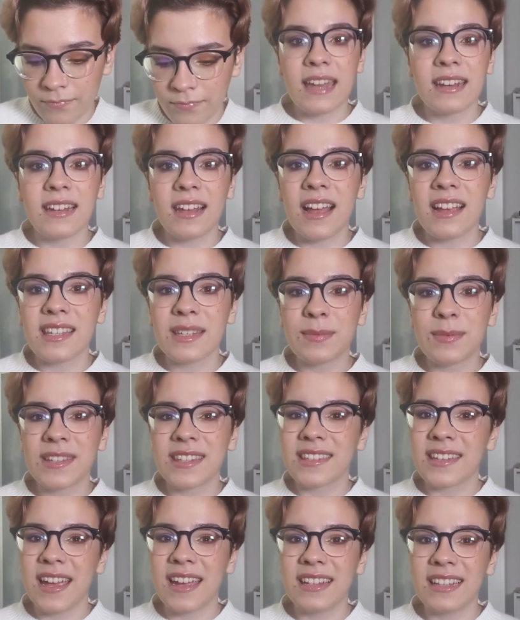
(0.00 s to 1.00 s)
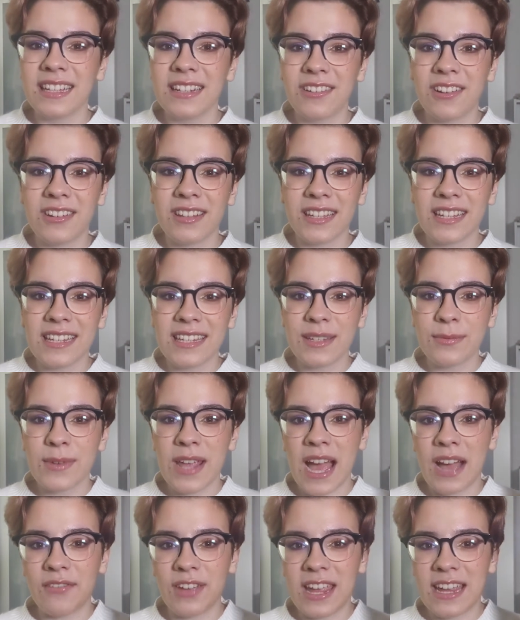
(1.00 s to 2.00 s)
And last but certainly not least,
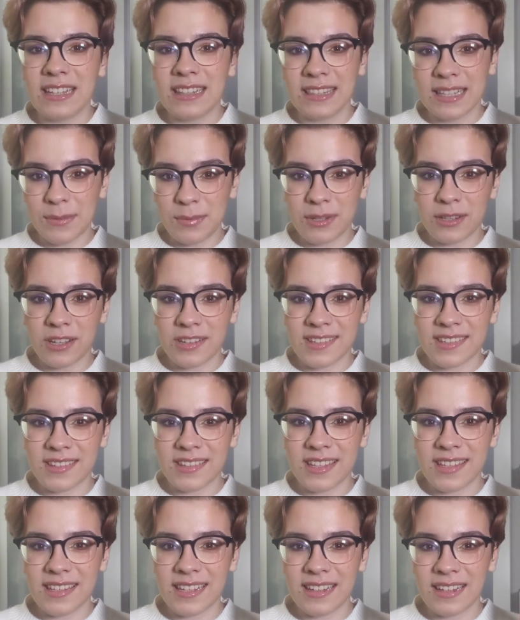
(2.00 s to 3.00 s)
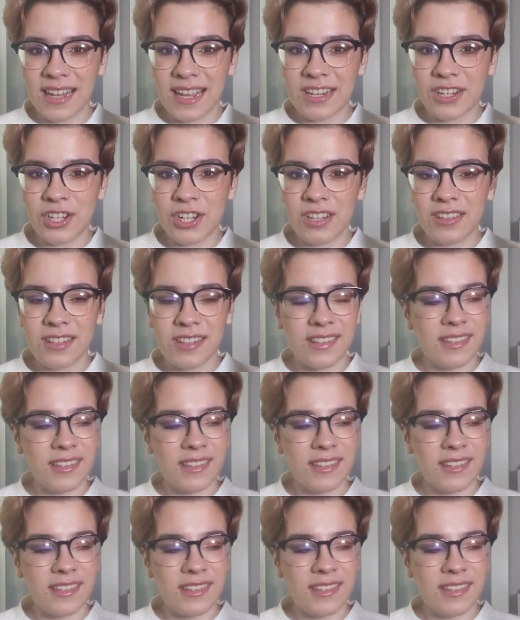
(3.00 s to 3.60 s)
we have a lip gloss in this collection.